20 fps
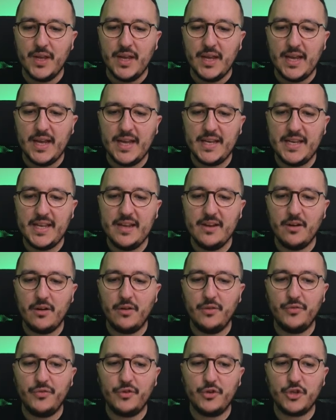And here
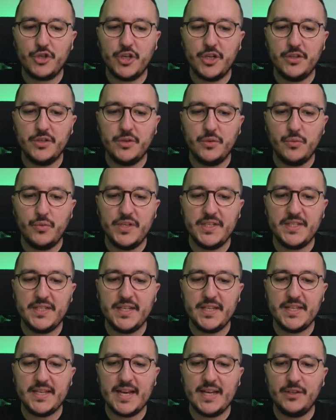on function, we
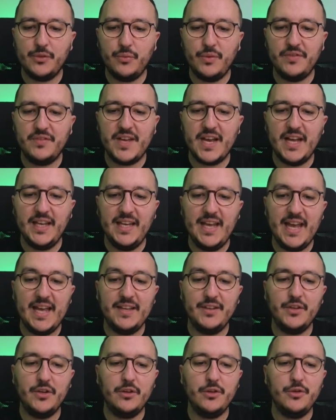see that we've got
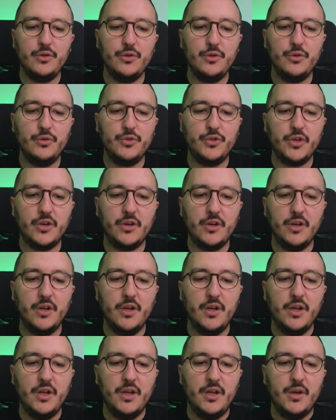handle new user
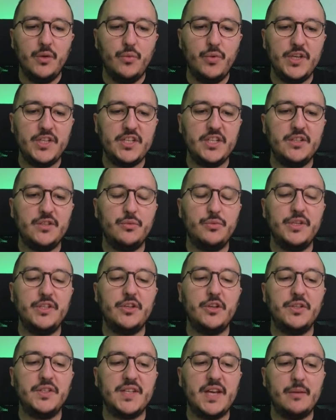which is
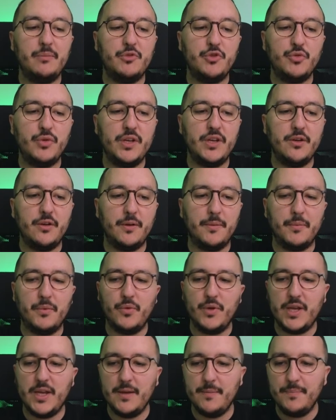return type trigger,
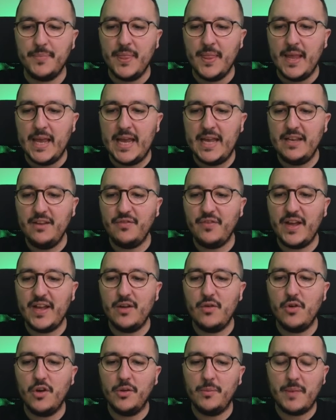okay? And if I
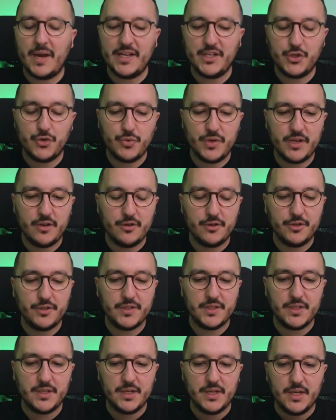go on my
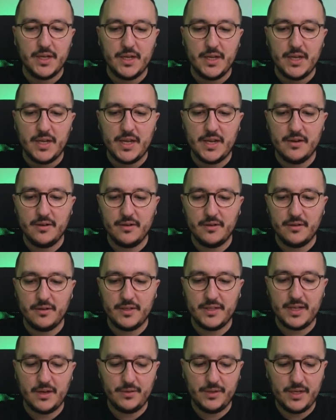triggers, here,
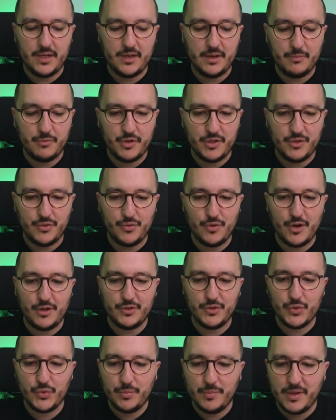down here, I'm going to
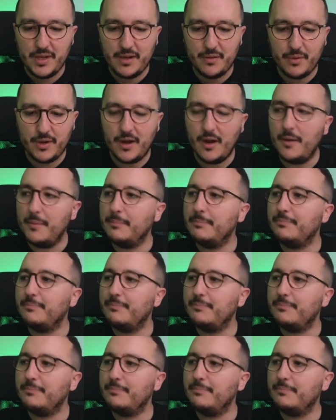unzoom, here we are,